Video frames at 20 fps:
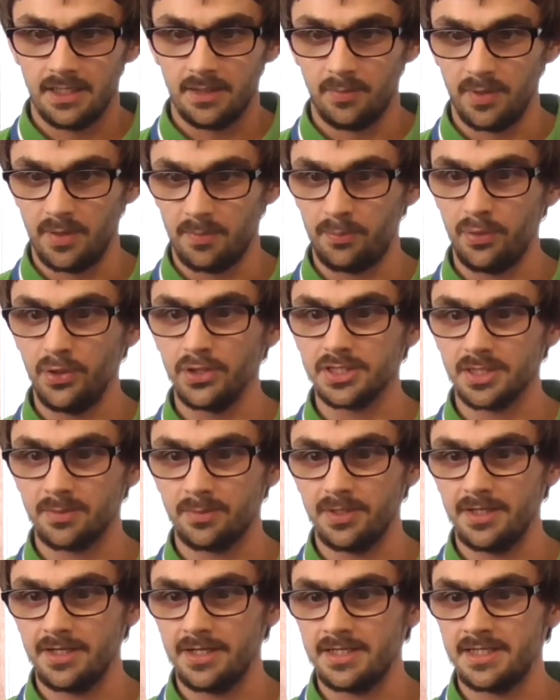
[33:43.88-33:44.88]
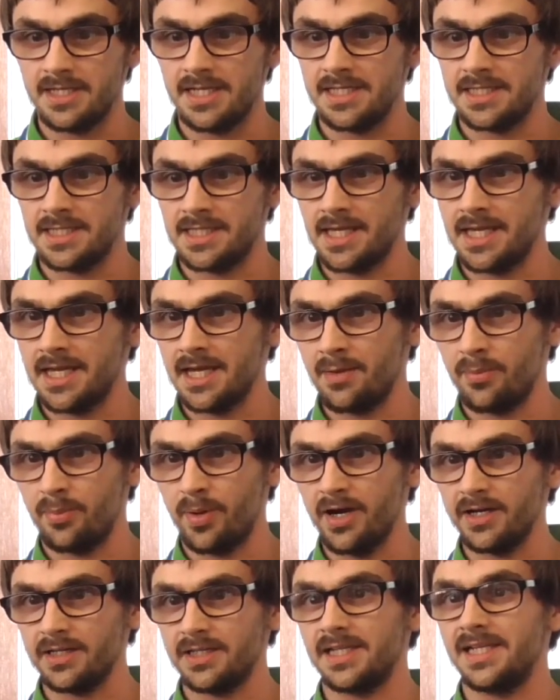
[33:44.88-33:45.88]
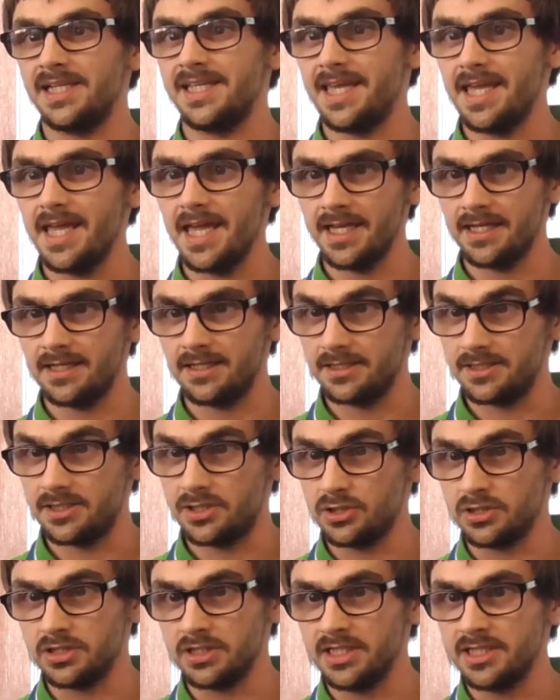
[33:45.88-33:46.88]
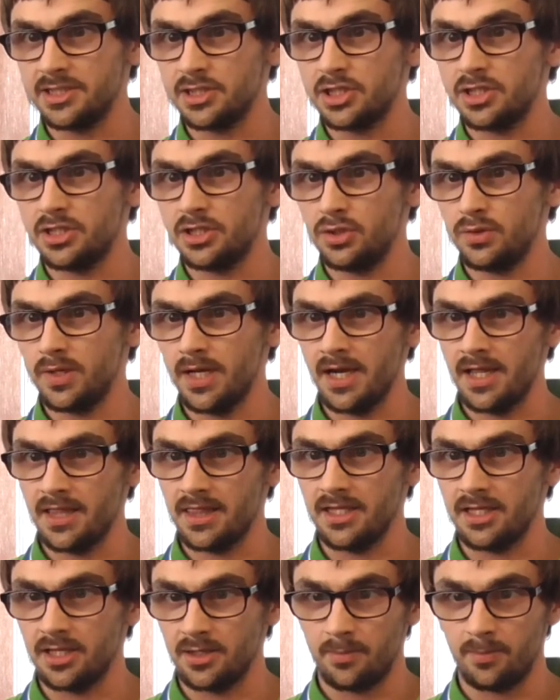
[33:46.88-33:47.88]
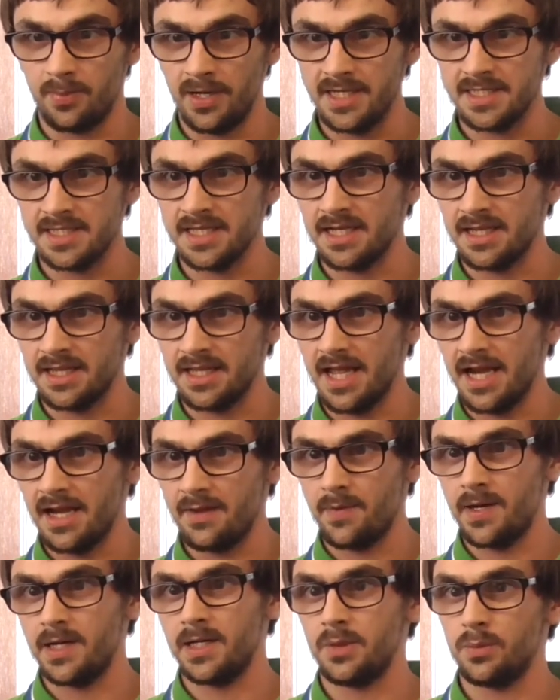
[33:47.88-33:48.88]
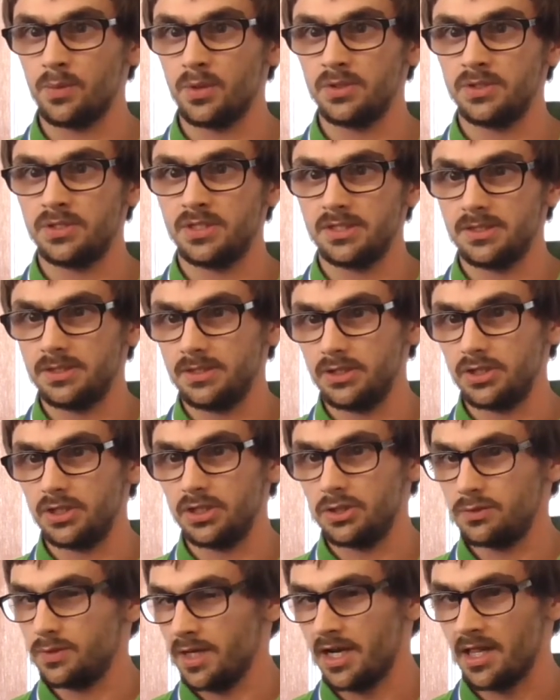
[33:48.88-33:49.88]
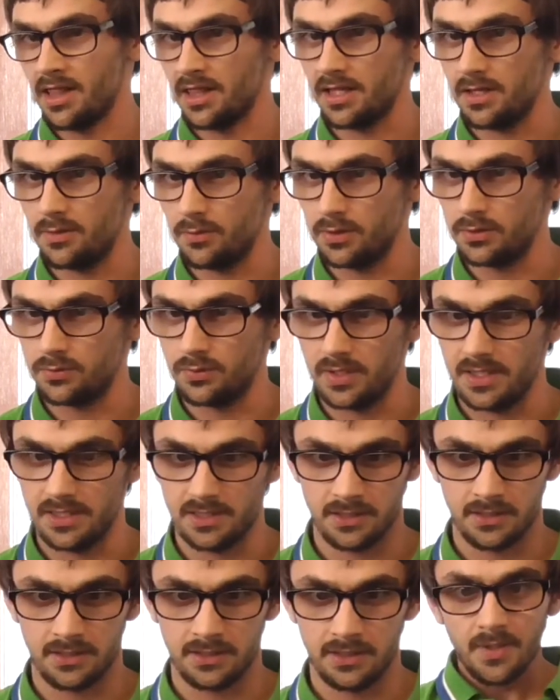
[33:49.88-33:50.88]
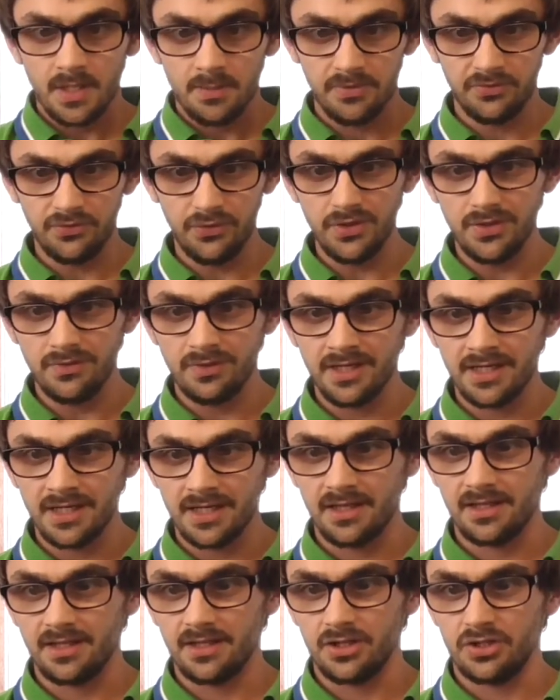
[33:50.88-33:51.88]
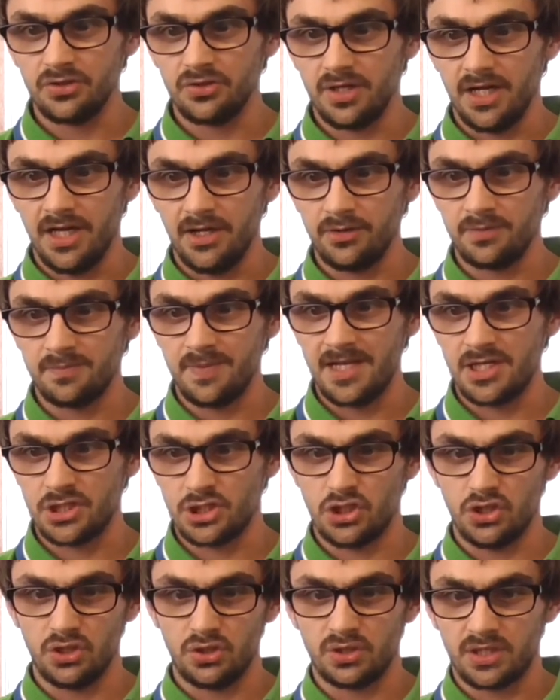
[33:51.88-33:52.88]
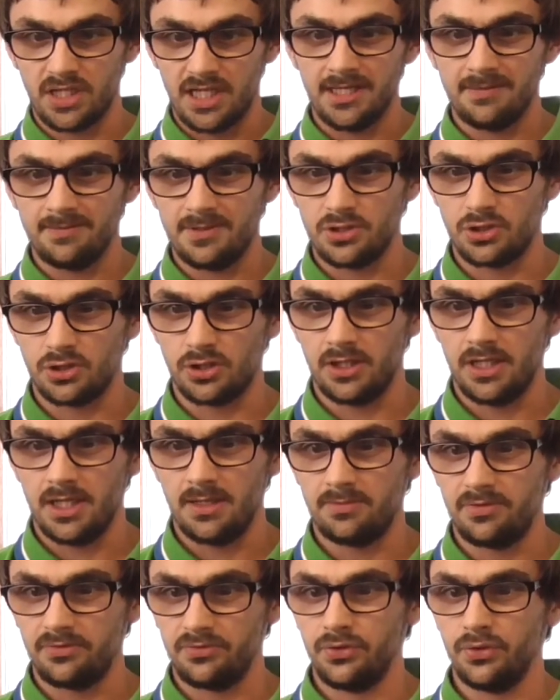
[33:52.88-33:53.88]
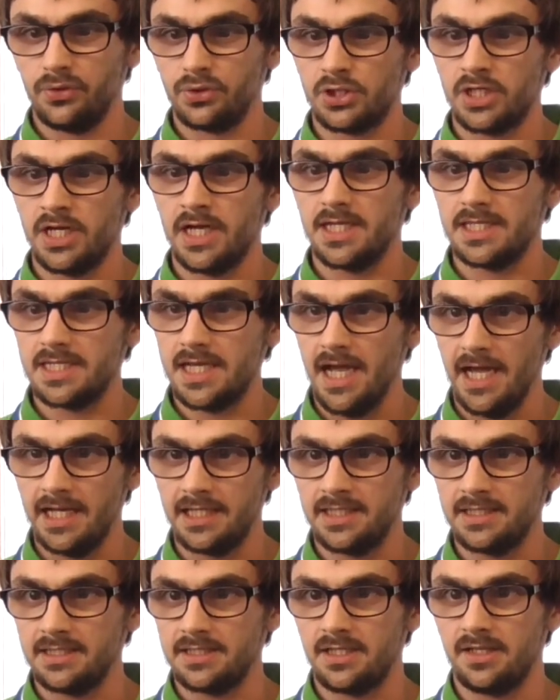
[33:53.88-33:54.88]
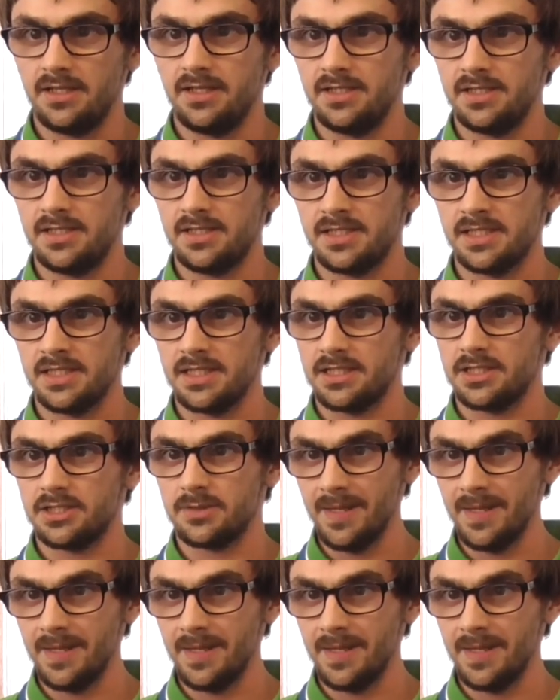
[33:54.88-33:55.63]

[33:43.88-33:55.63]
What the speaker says: But the possibilities, they are practically endless. You can literally do anything, you can place anything anywhere you want, and you can do anything you want with it. Before you add anything though, I would make sure your game is running before trying to add it to the scene.